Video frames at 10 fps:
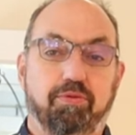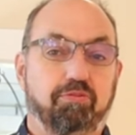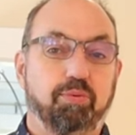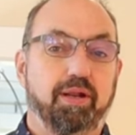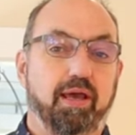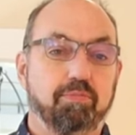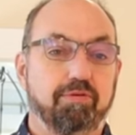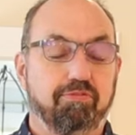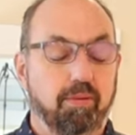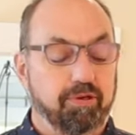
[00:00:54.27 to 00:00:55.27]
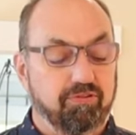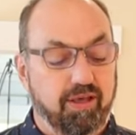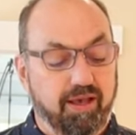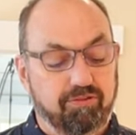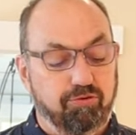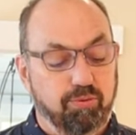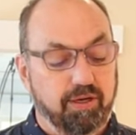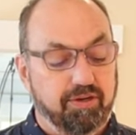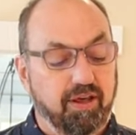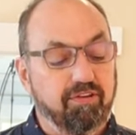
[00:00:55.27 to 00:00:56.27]
This one had me flummoxed. I had to
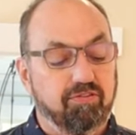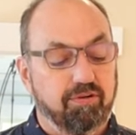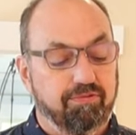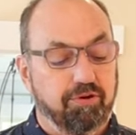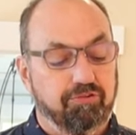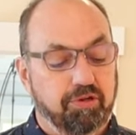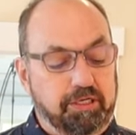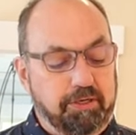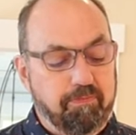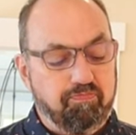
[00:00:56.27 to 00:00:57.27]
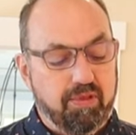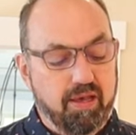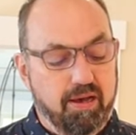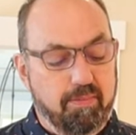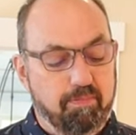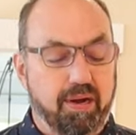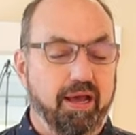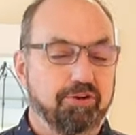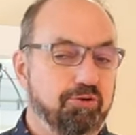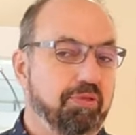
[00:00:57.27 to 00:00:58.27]
uh, taste it first um, but
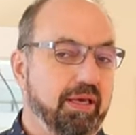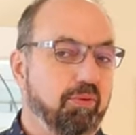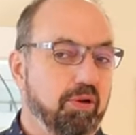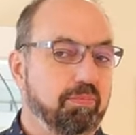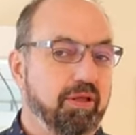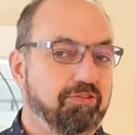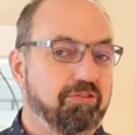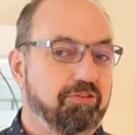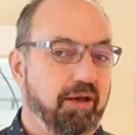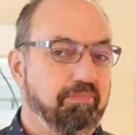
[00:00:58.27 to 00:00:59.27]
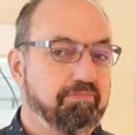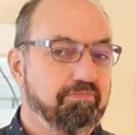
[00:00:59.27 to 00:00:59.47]
I do think I want to plus this up.